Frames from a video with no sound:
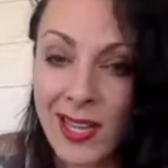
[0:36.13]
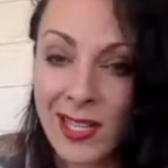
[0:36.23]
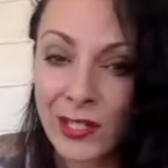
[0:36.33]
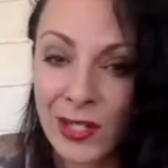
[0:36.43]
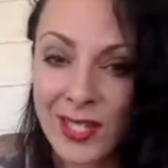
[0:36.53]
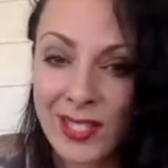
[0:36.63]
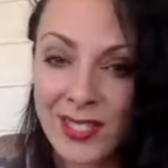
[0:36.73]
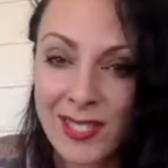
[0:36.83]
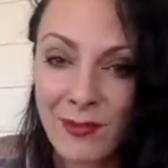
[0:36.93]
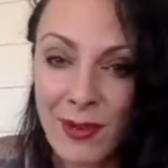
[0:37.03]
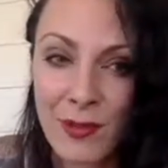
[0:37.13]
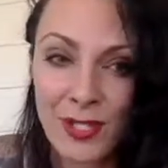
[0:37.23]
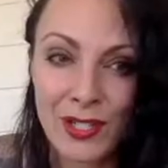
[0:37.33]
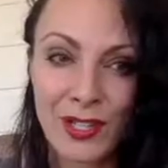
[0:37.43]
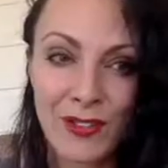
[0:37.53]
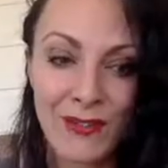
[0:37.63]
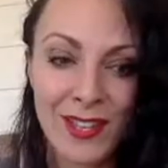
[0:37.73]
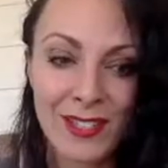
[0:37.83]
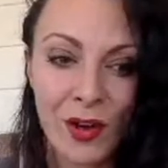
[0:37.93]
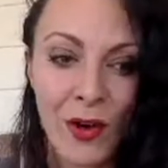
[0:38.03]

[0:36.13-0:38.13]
interest if you're still on the fence.